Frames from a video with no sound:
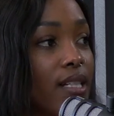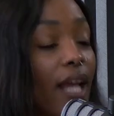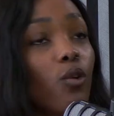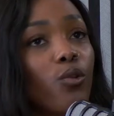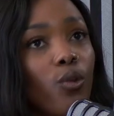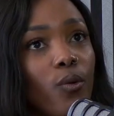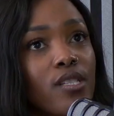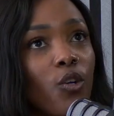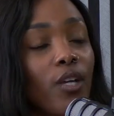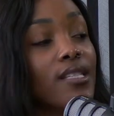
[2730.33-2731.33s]
And although it's her
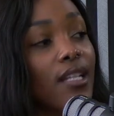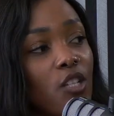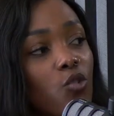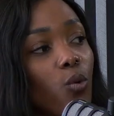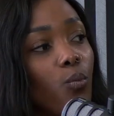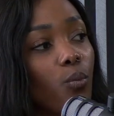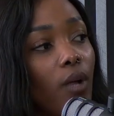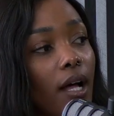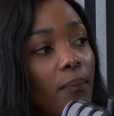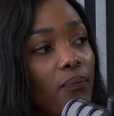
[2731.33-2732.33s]
intellectual
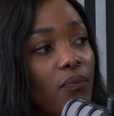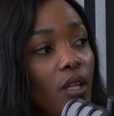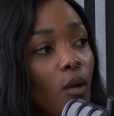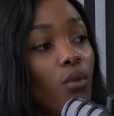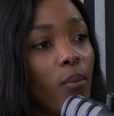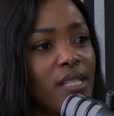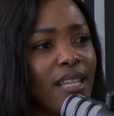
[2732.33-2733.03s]
property,